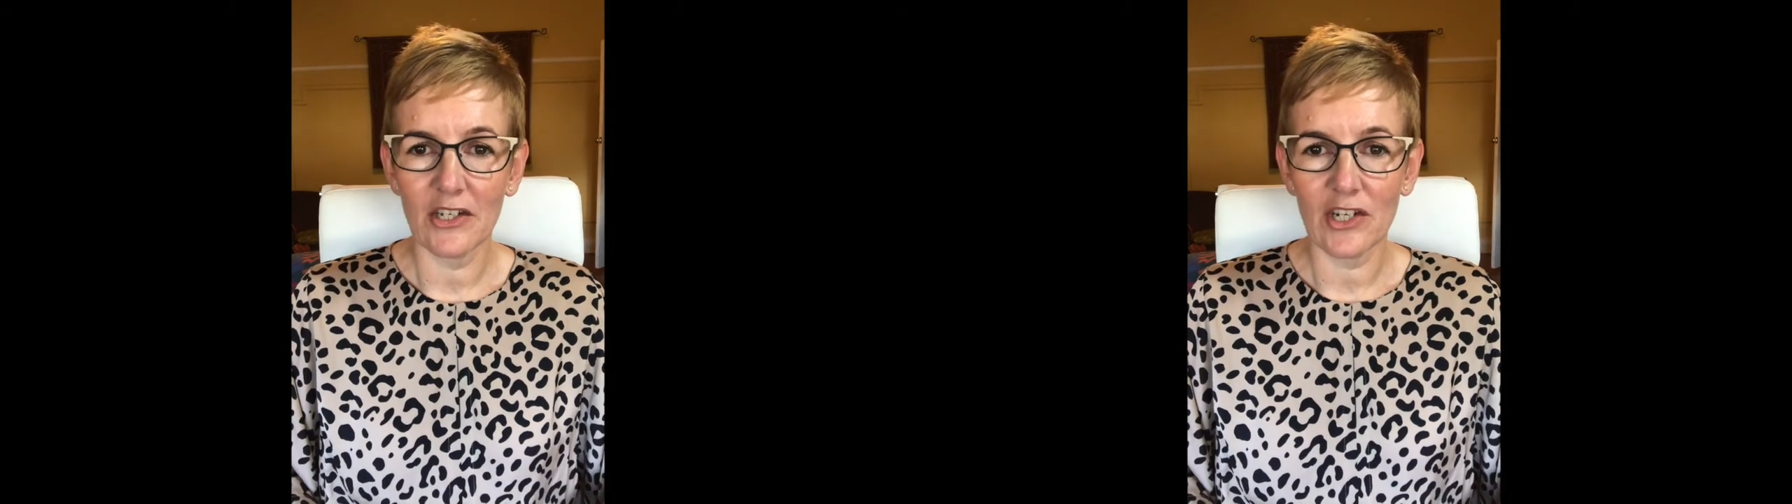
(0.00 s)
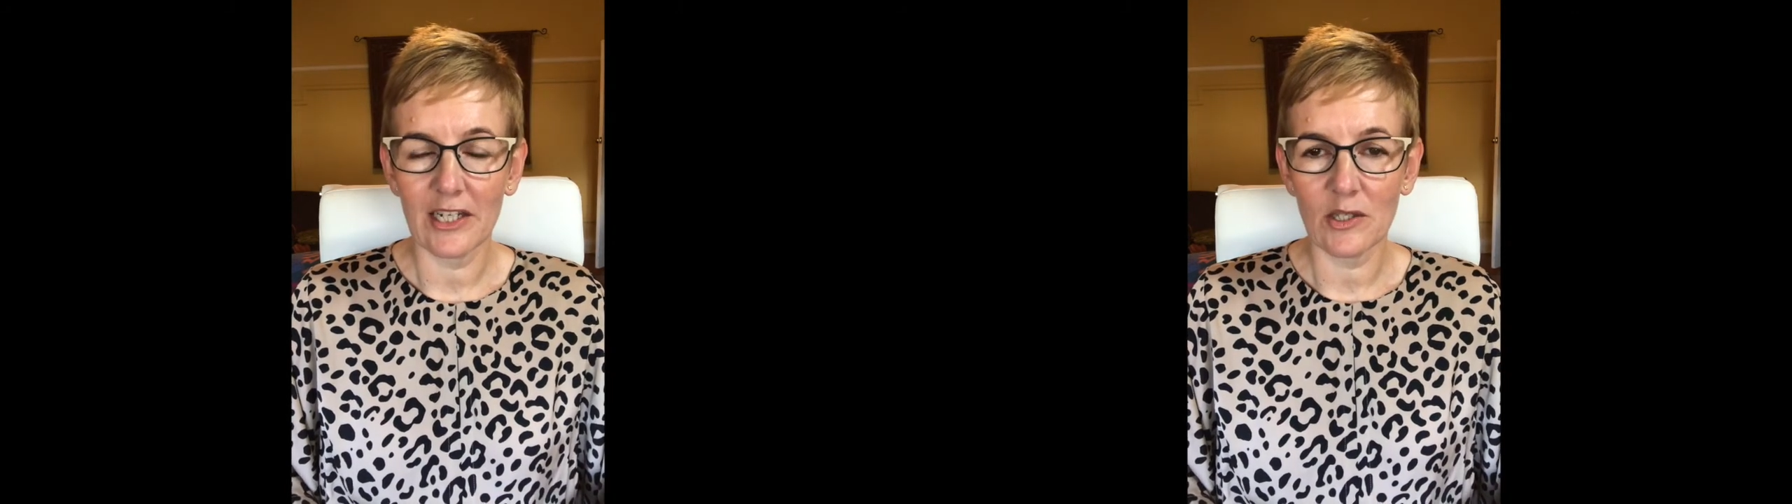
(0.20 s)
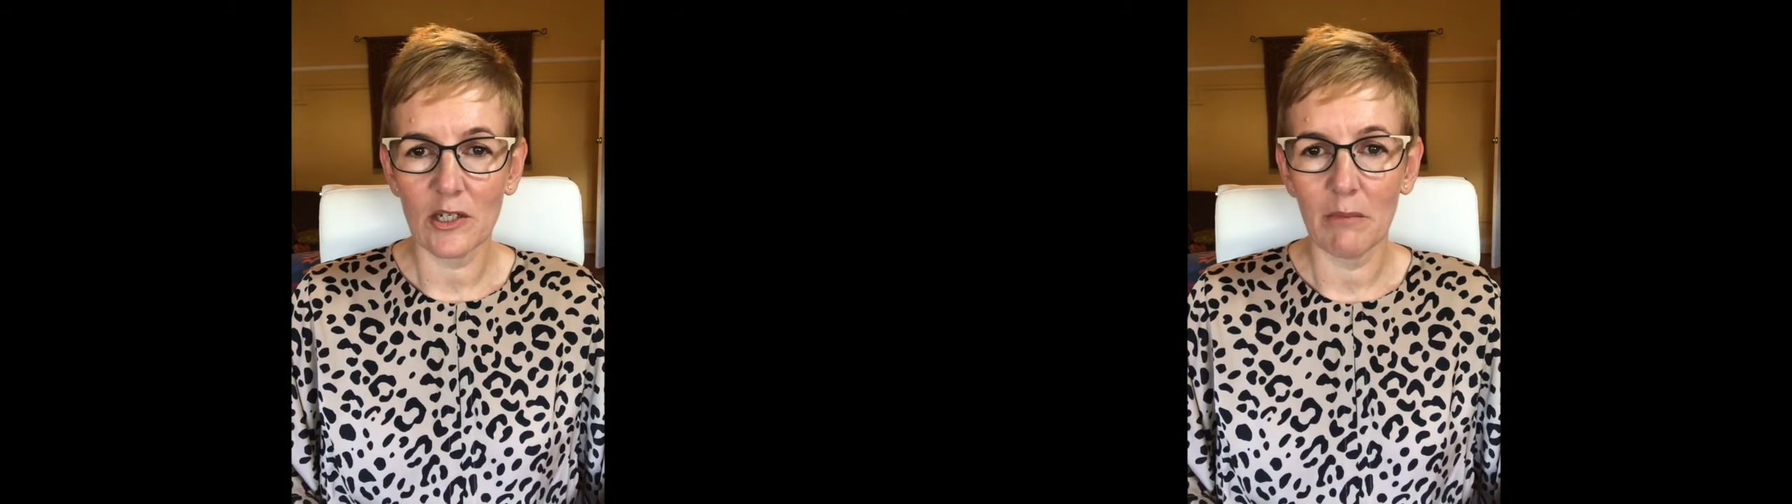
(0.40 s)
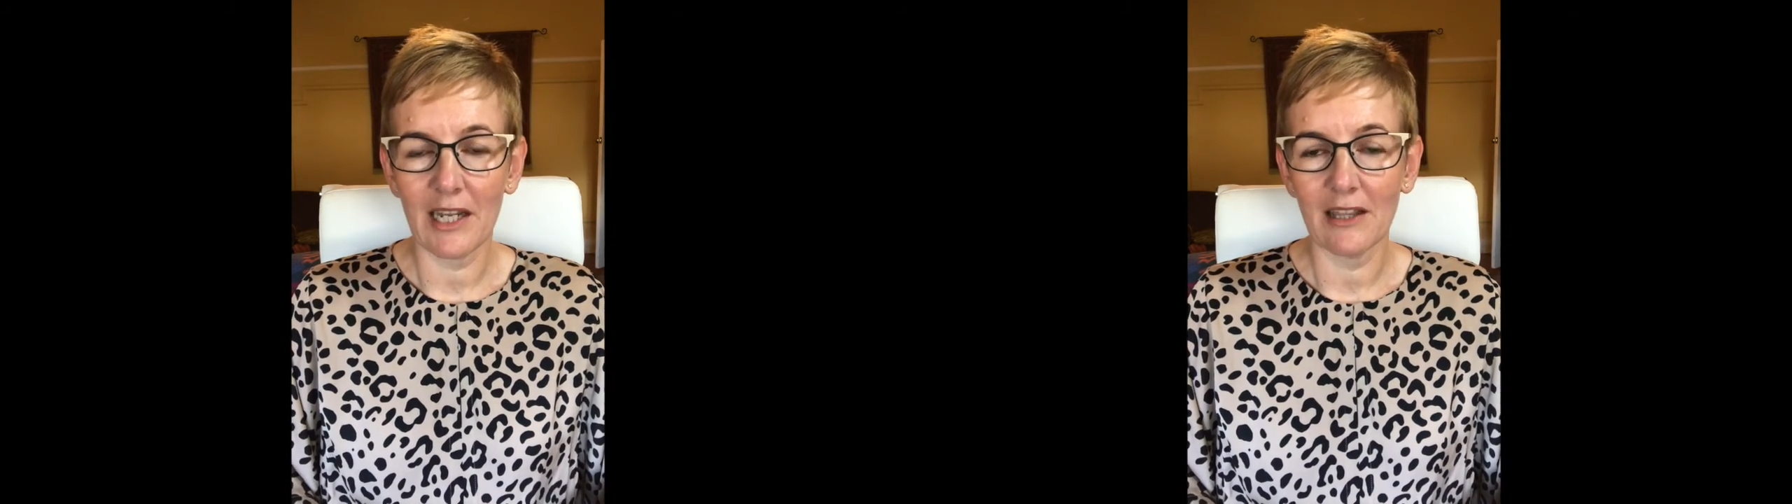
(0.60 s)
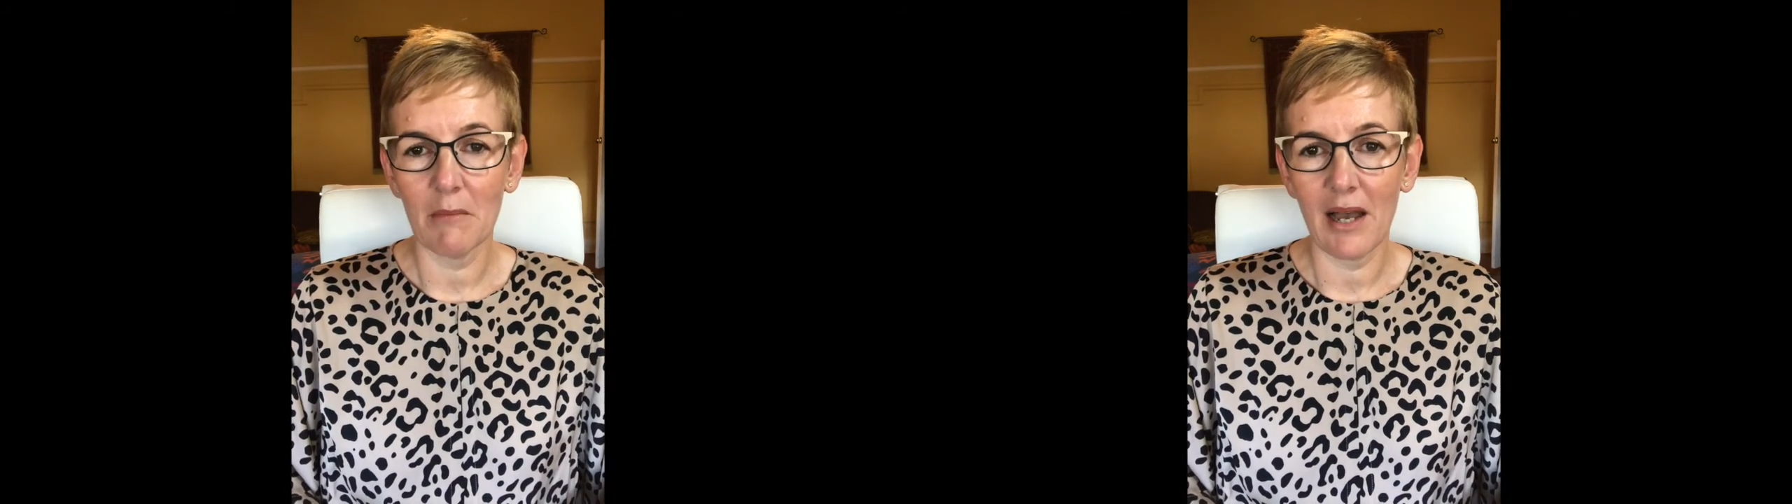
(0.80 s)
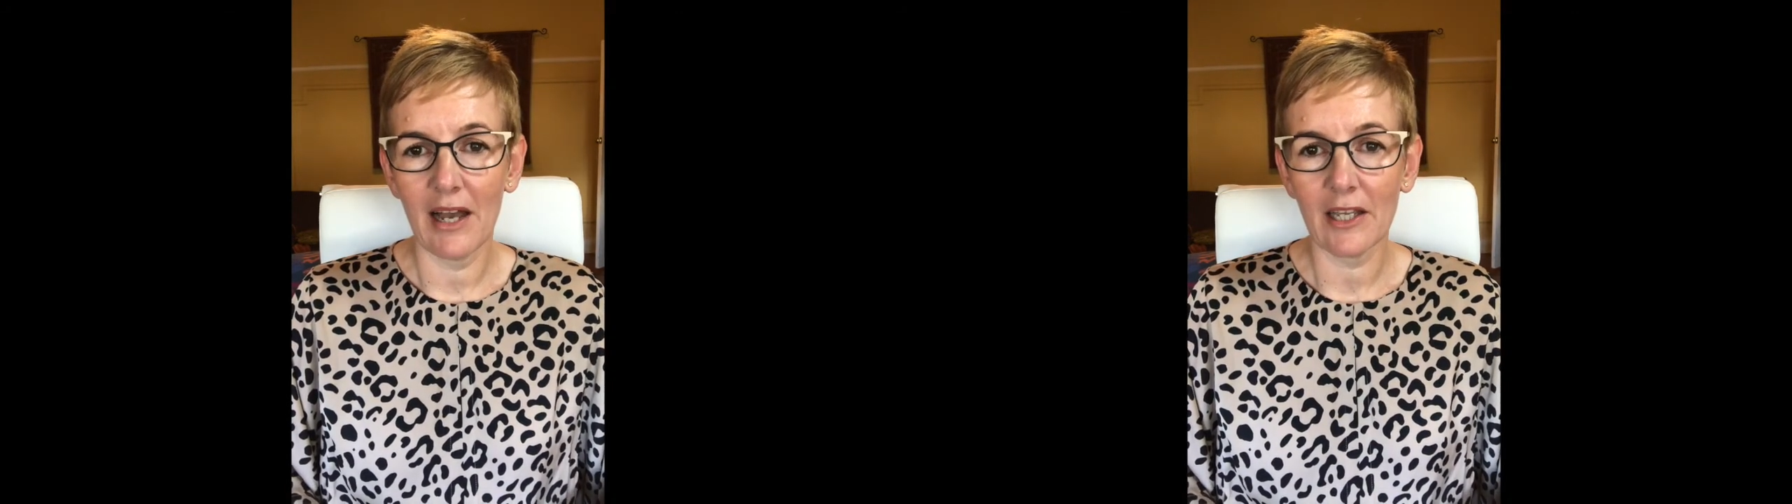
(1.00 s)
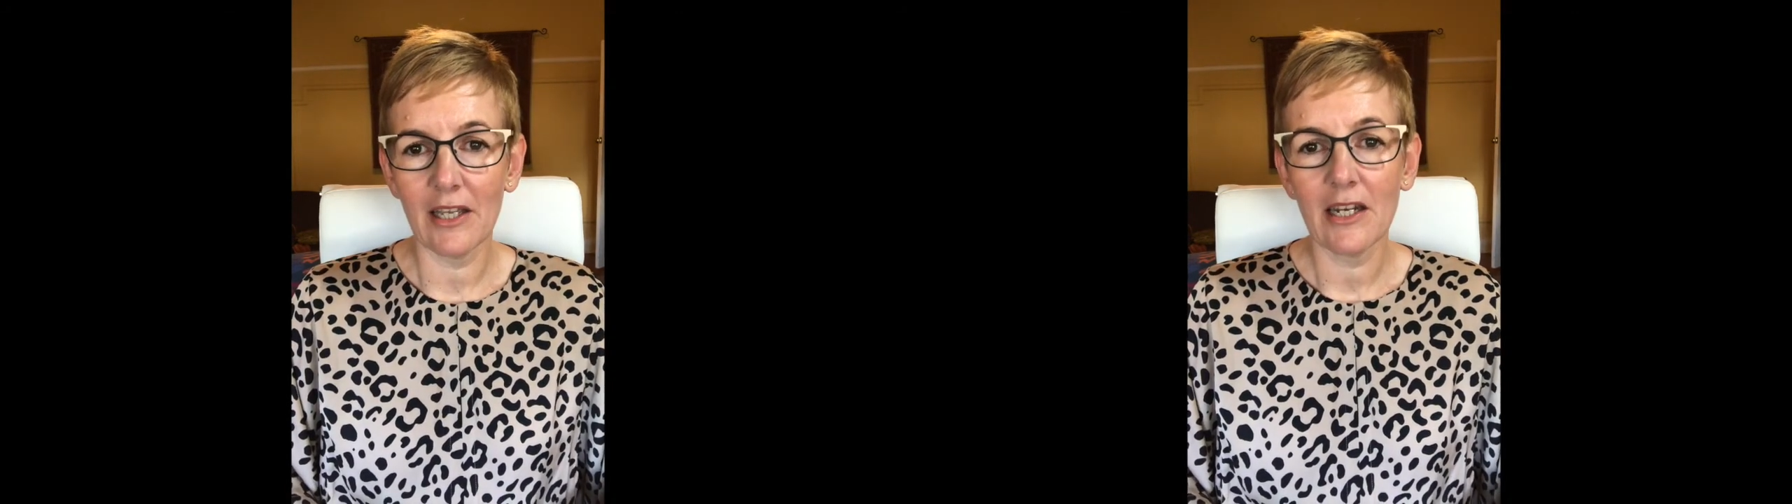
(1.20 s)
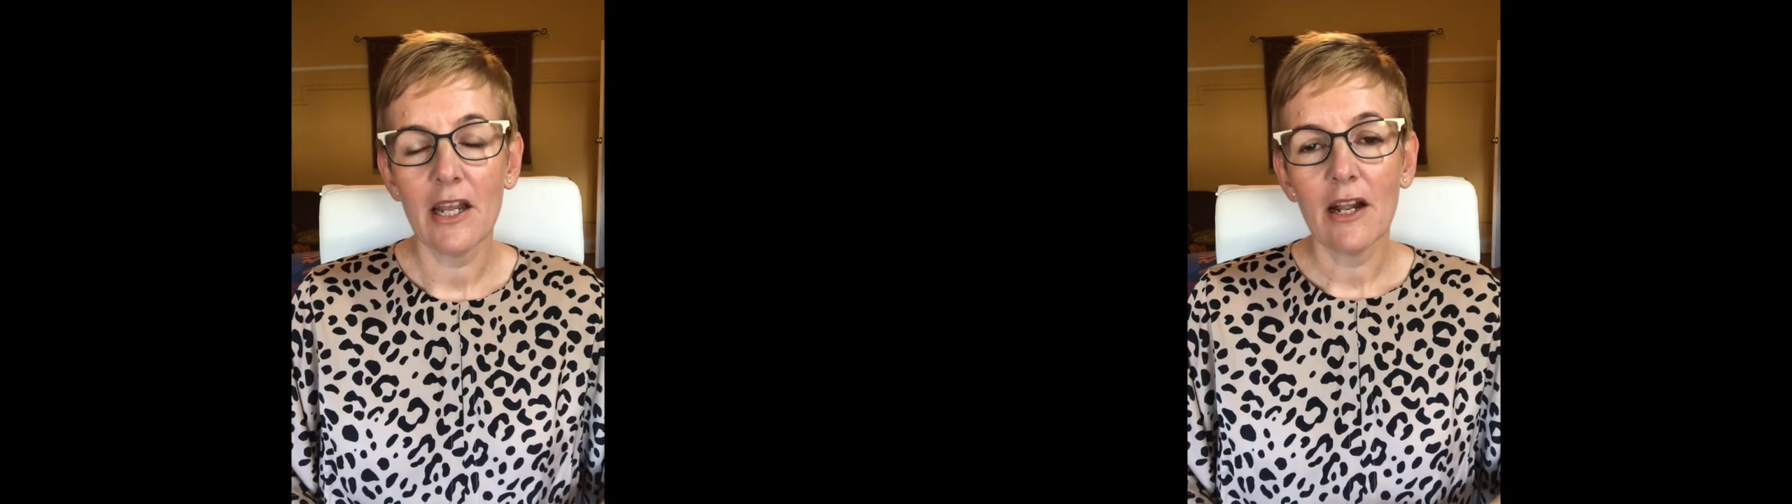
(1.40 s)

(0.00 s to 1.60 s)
adjust to meet the market,